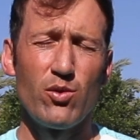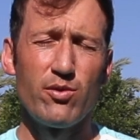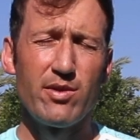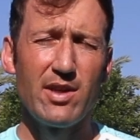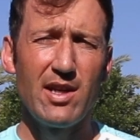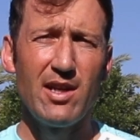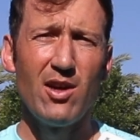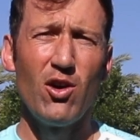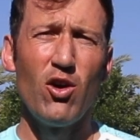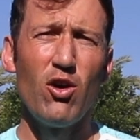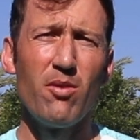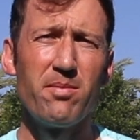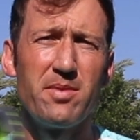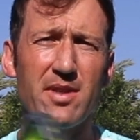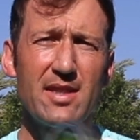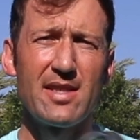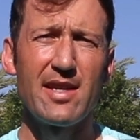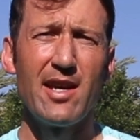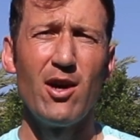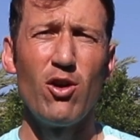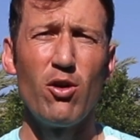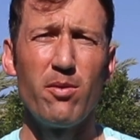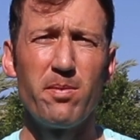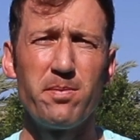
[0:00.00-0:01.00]
I really hope this
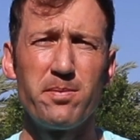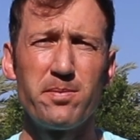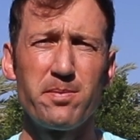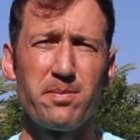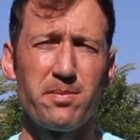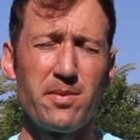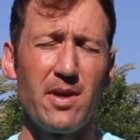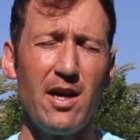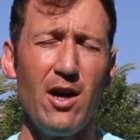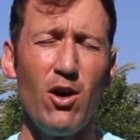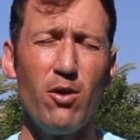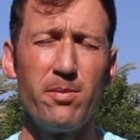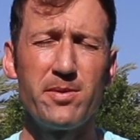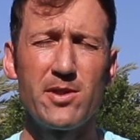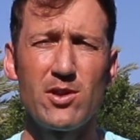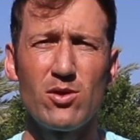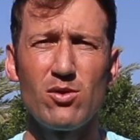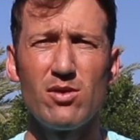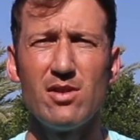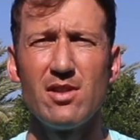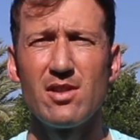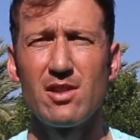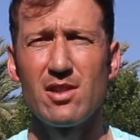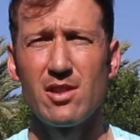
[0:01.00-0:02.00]
helps
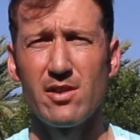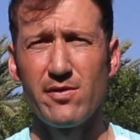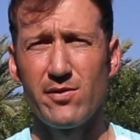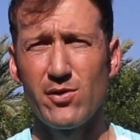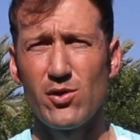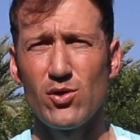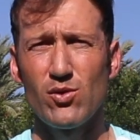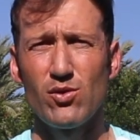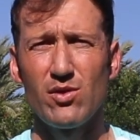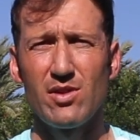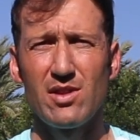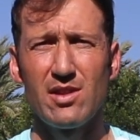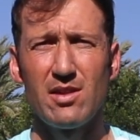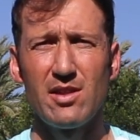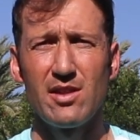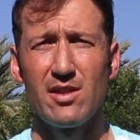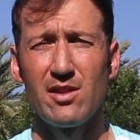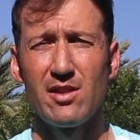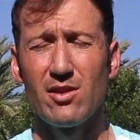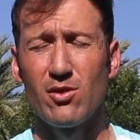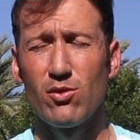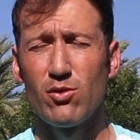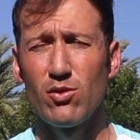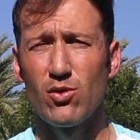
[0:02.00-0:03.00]
you and serves you in
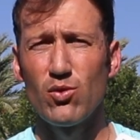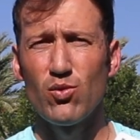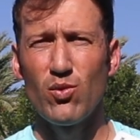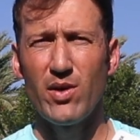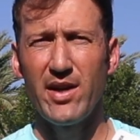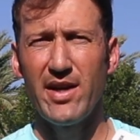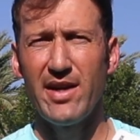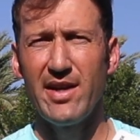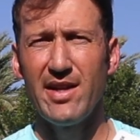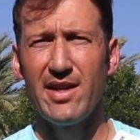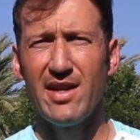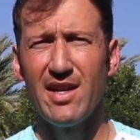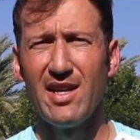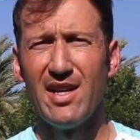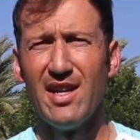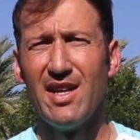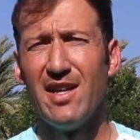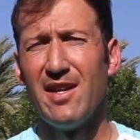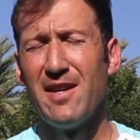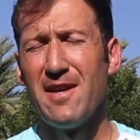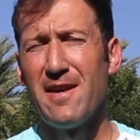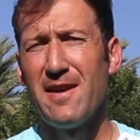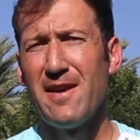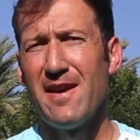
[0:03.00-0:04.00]
a good way,
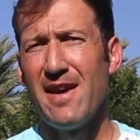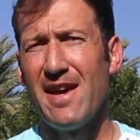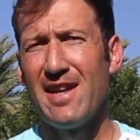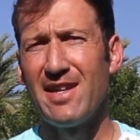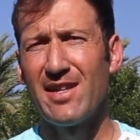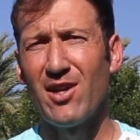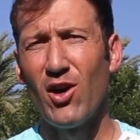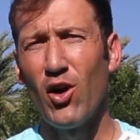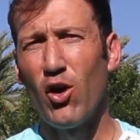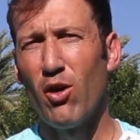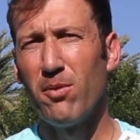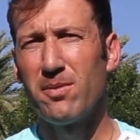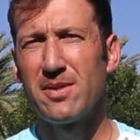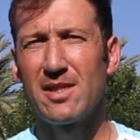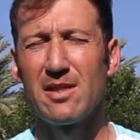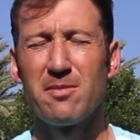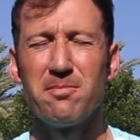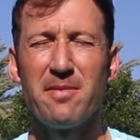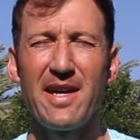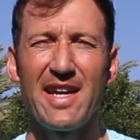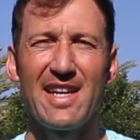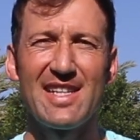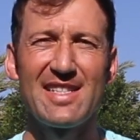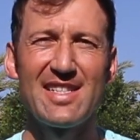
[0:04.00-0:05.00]
and it hopes it
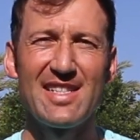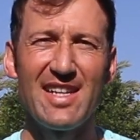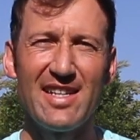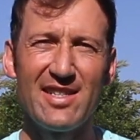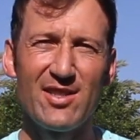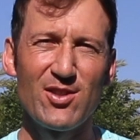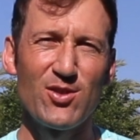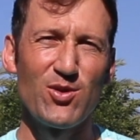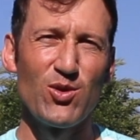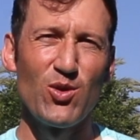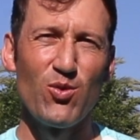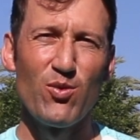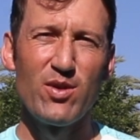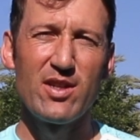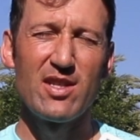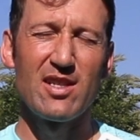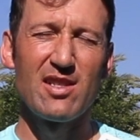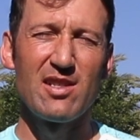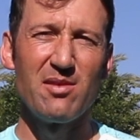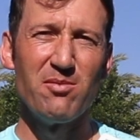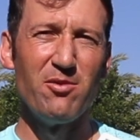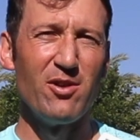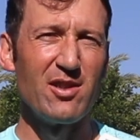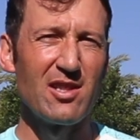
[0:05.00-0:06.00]
makes sense to you, which is
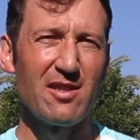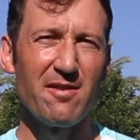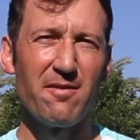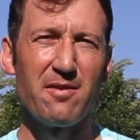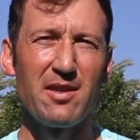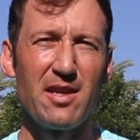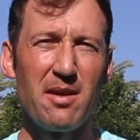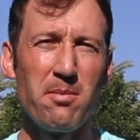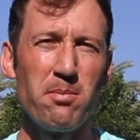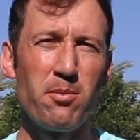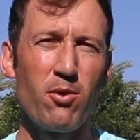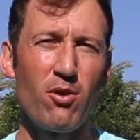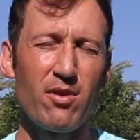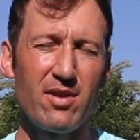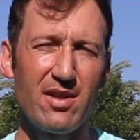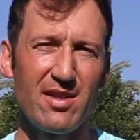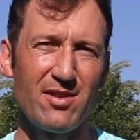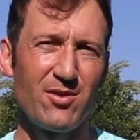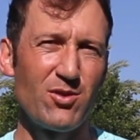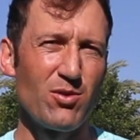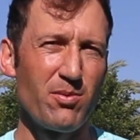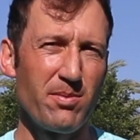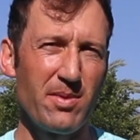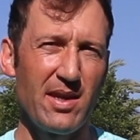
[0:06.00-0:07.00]
the most important
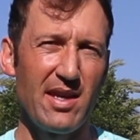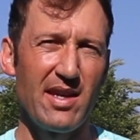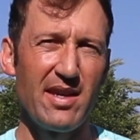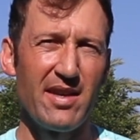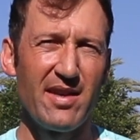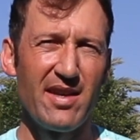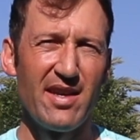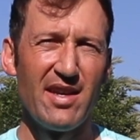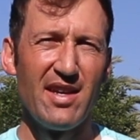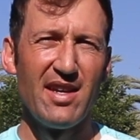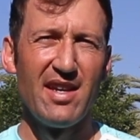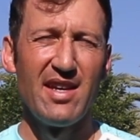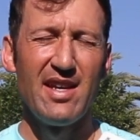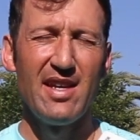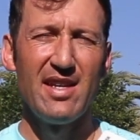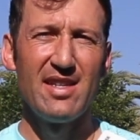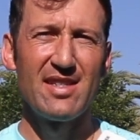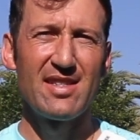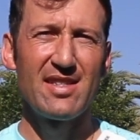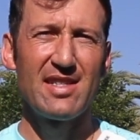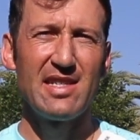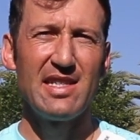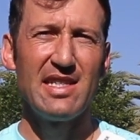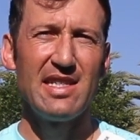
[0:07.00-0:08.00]
to me, and
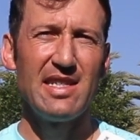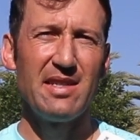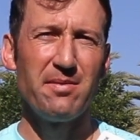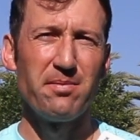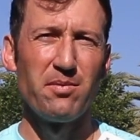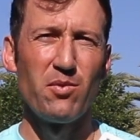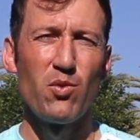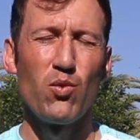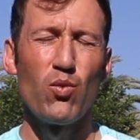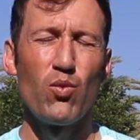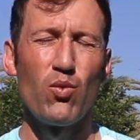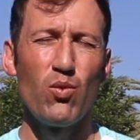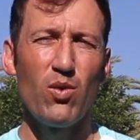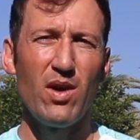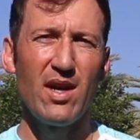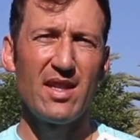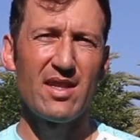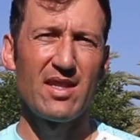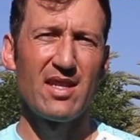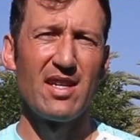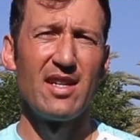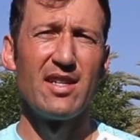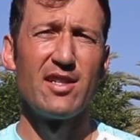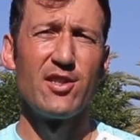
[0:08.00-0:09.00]
see what
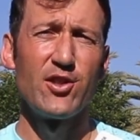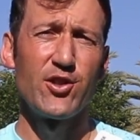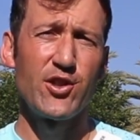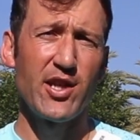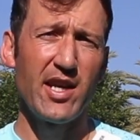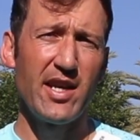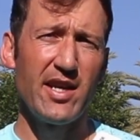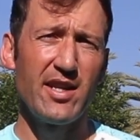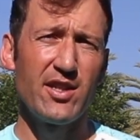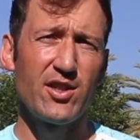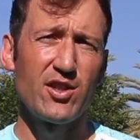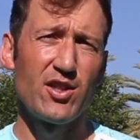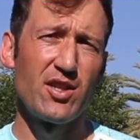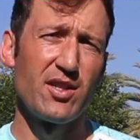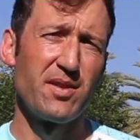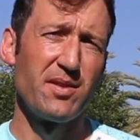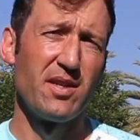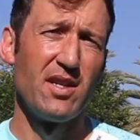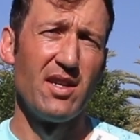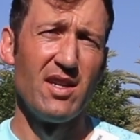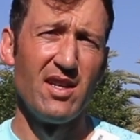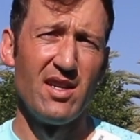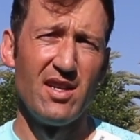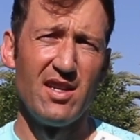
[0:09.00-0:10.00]
change
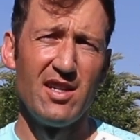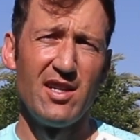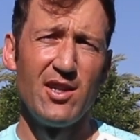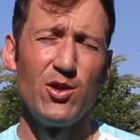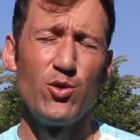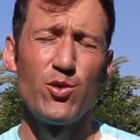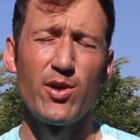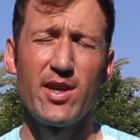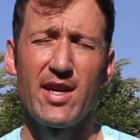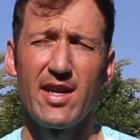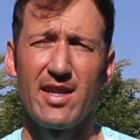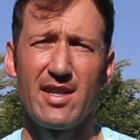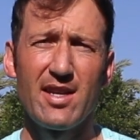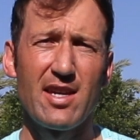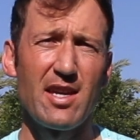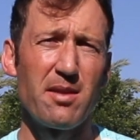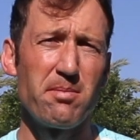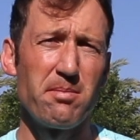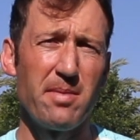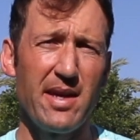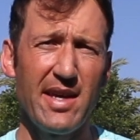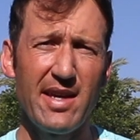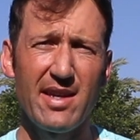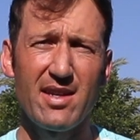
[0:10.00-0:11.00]
your kid can
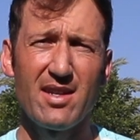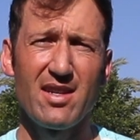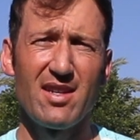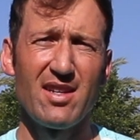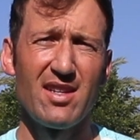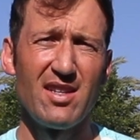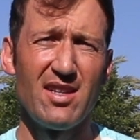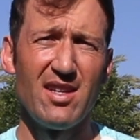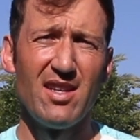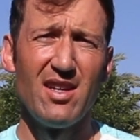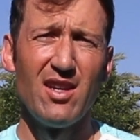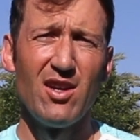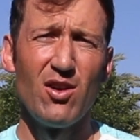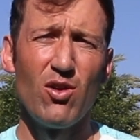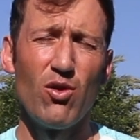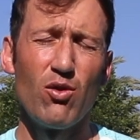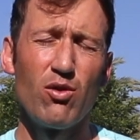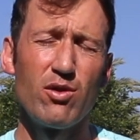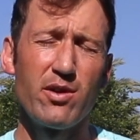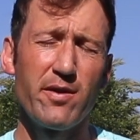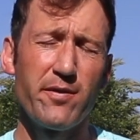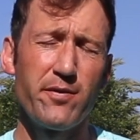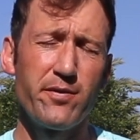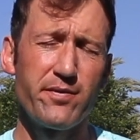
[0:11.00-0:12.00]
make, or
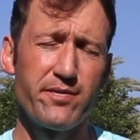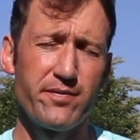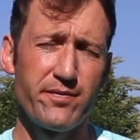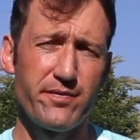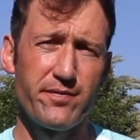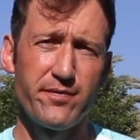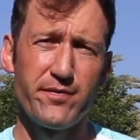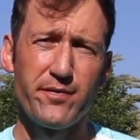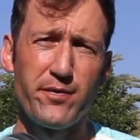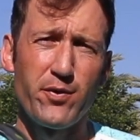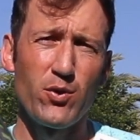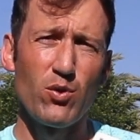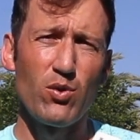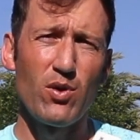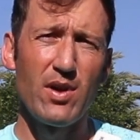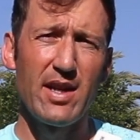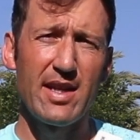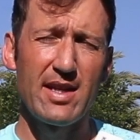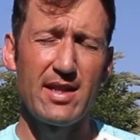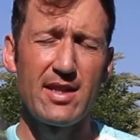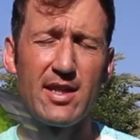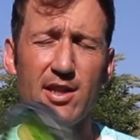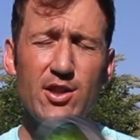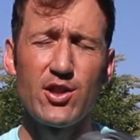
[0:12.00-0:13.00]
if you're
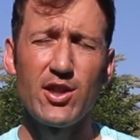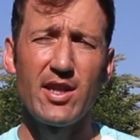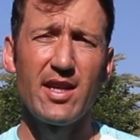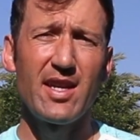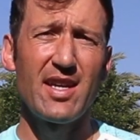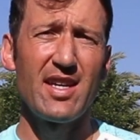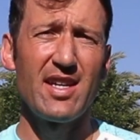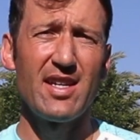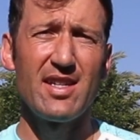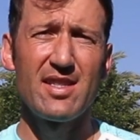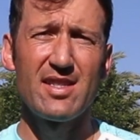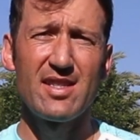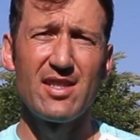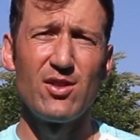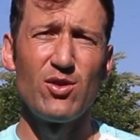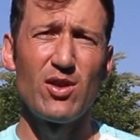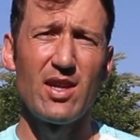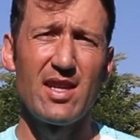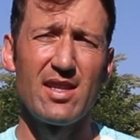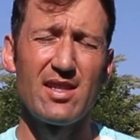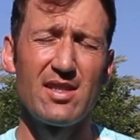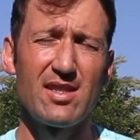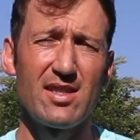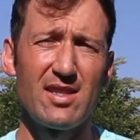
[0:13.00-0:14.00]
like teaching kids, you
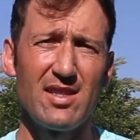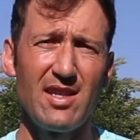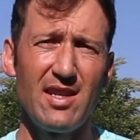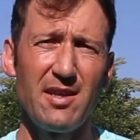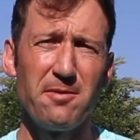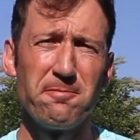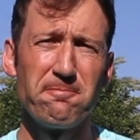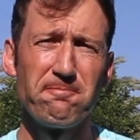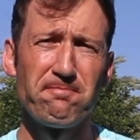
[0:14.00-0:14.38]
can see